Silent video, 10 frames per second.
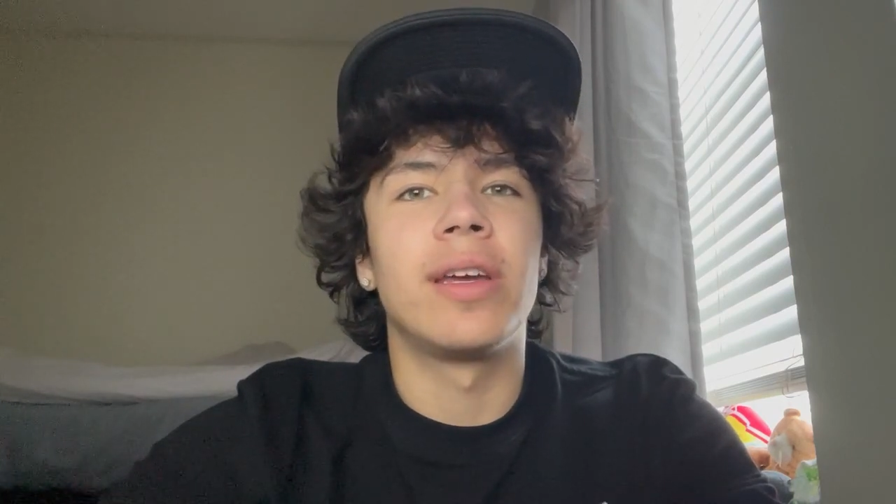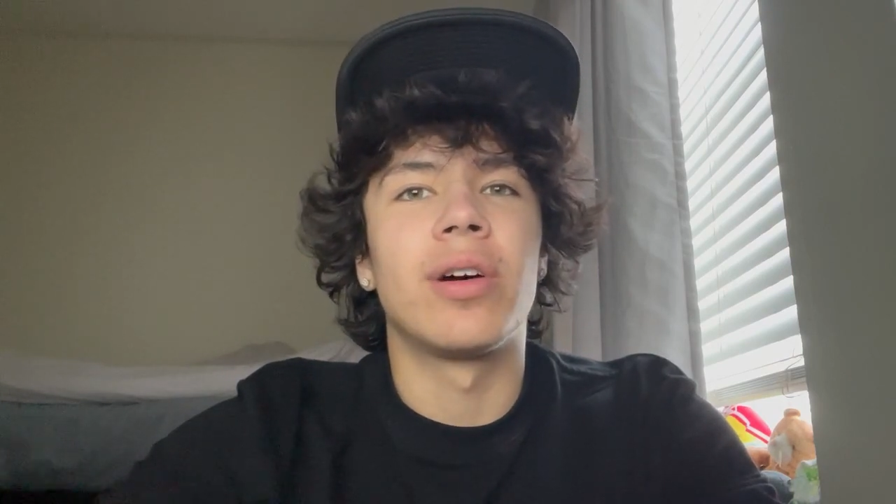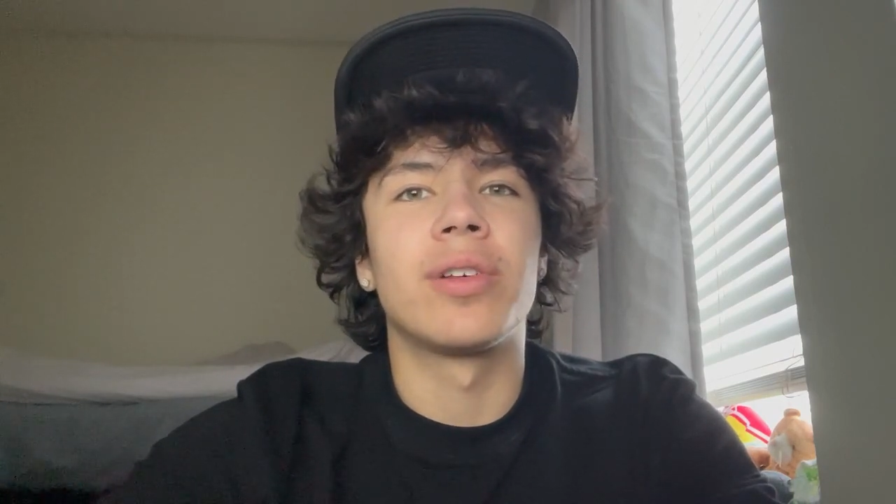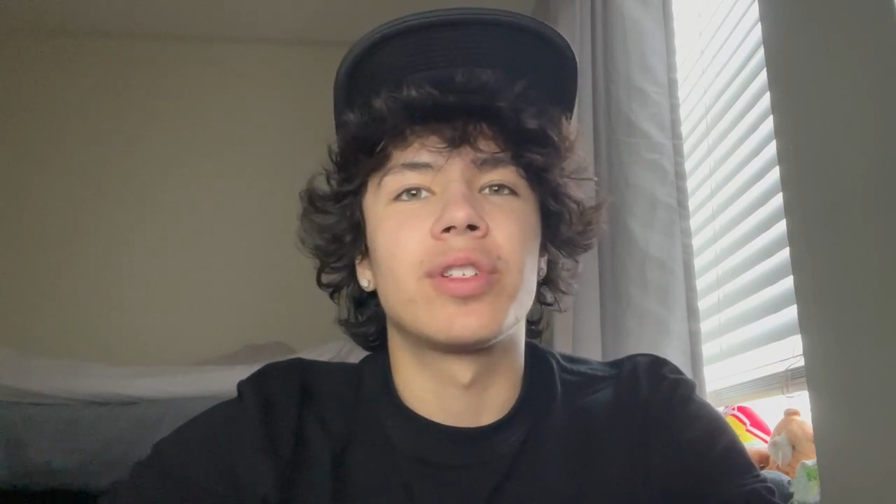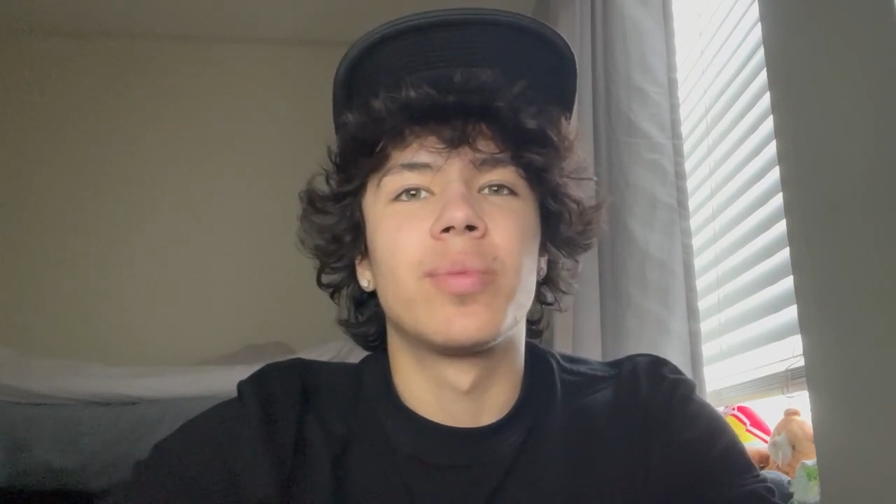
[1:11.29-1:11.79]
it
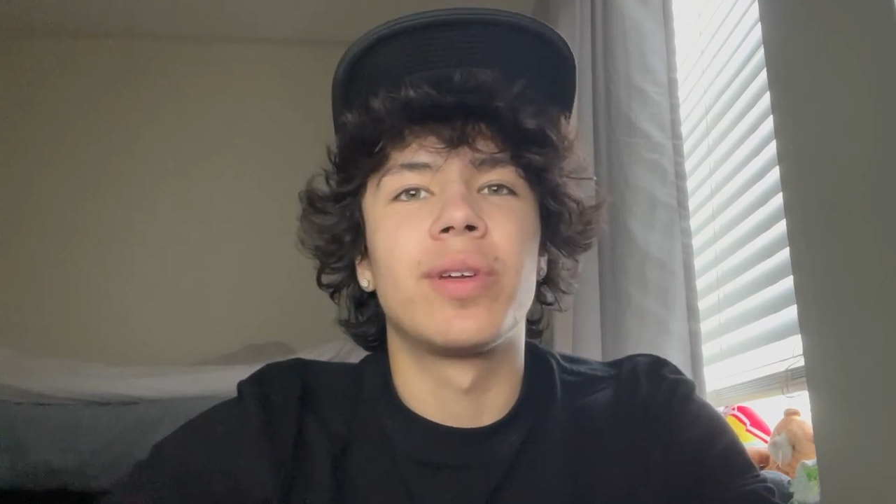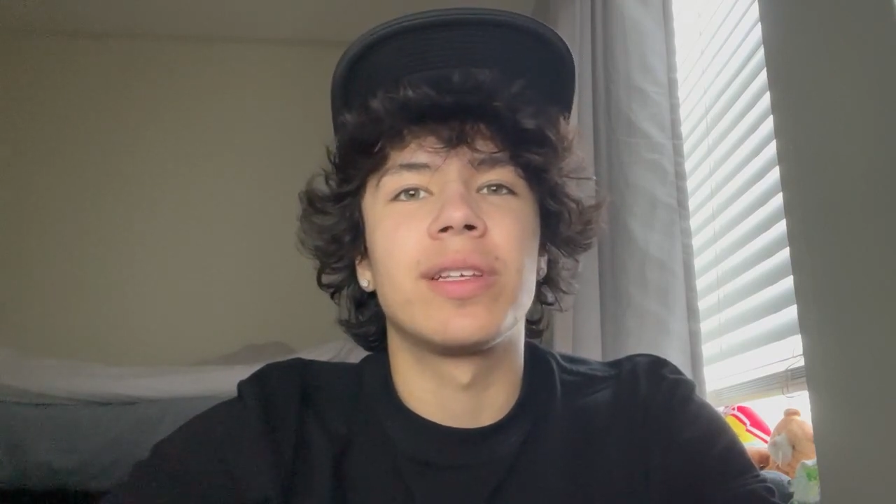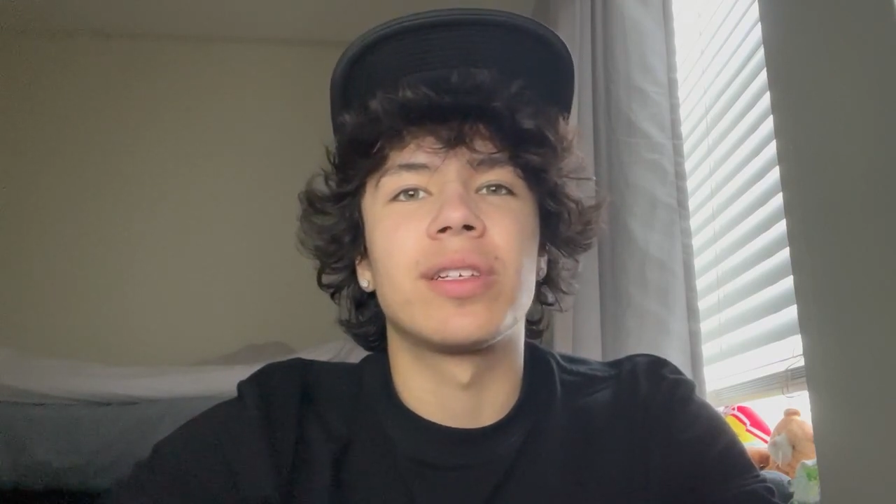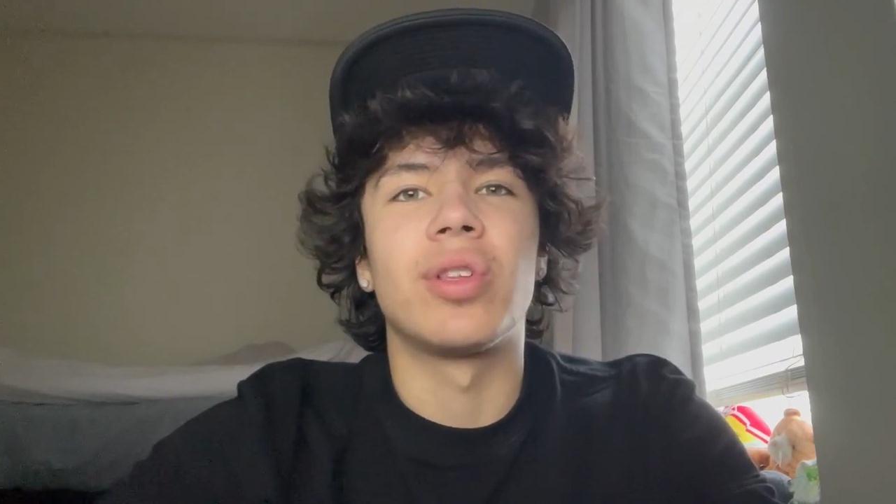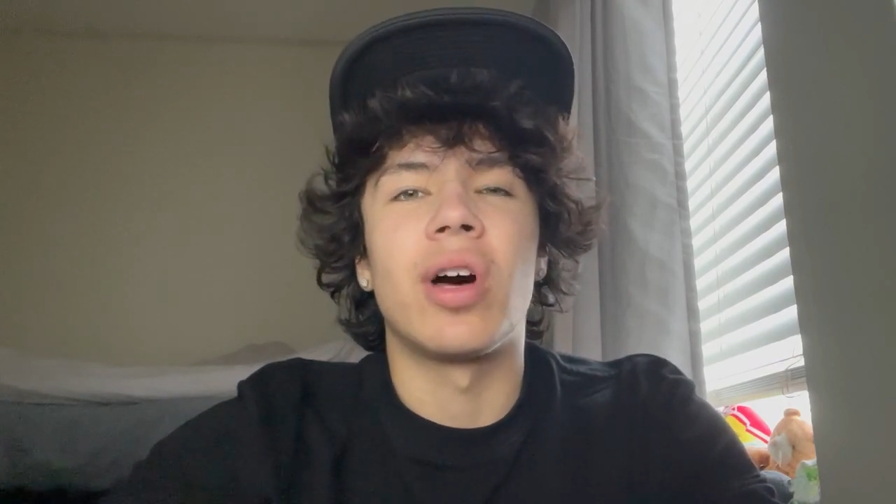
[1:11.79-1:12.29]
also
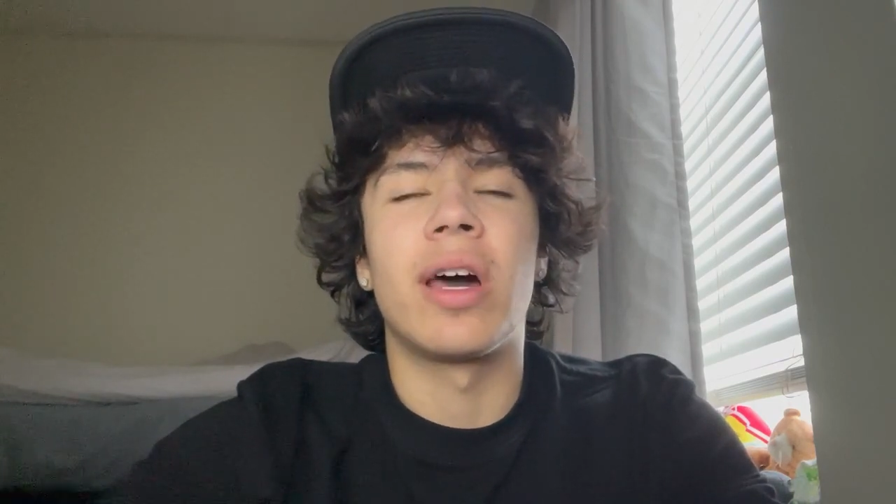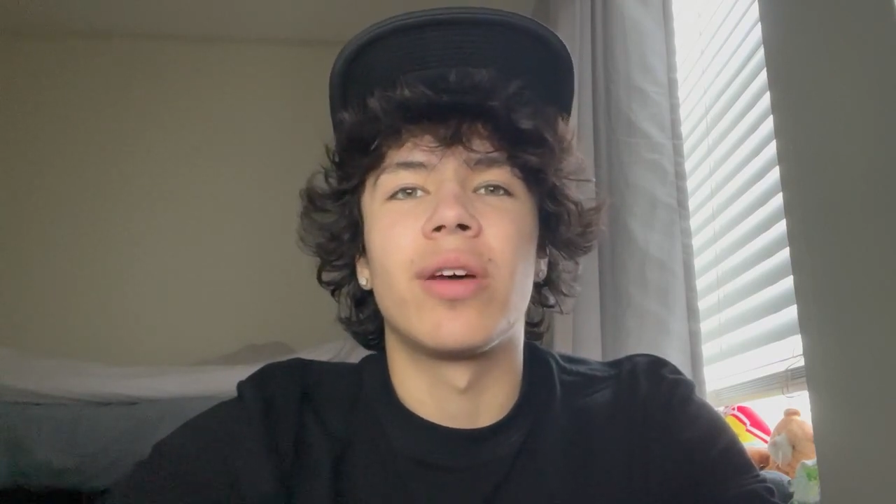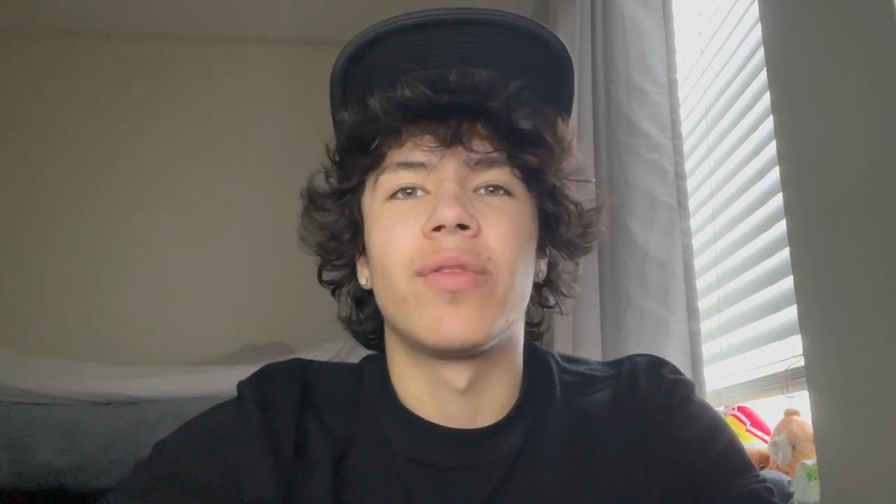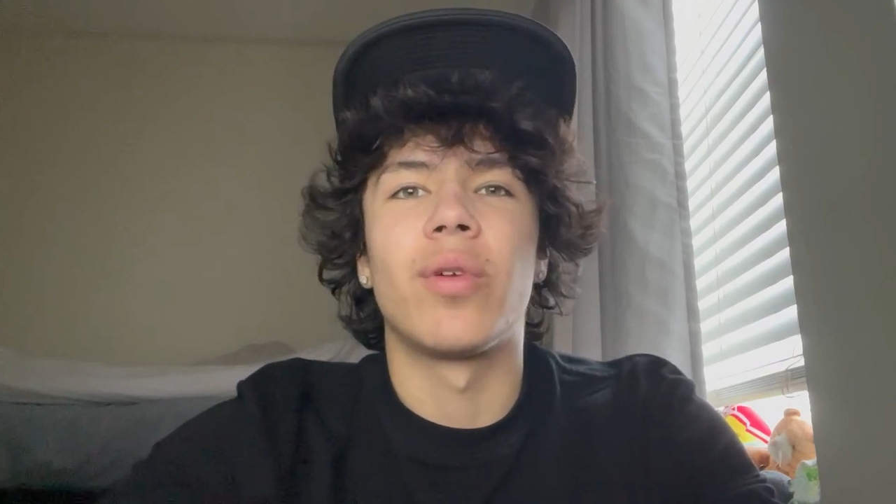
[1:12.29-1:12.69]
brings a lot of